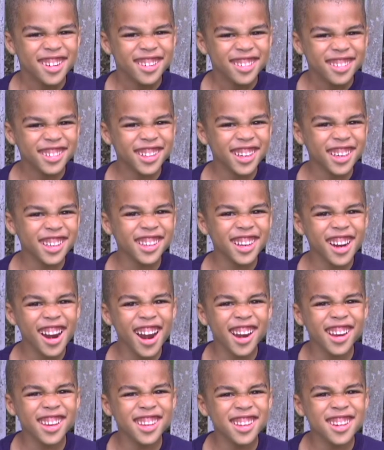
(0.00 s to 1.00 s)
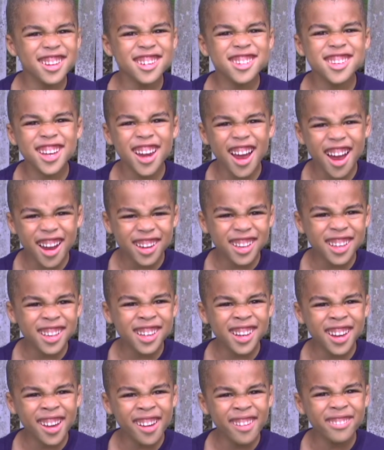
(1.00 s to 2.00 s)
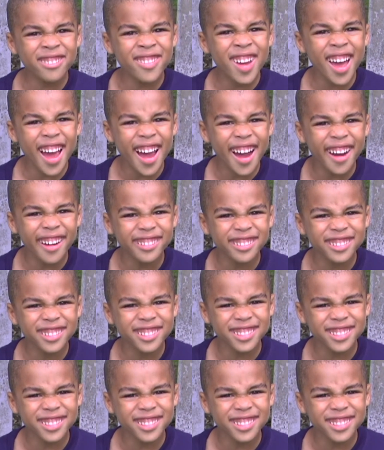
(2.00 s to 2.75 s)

are you talking about?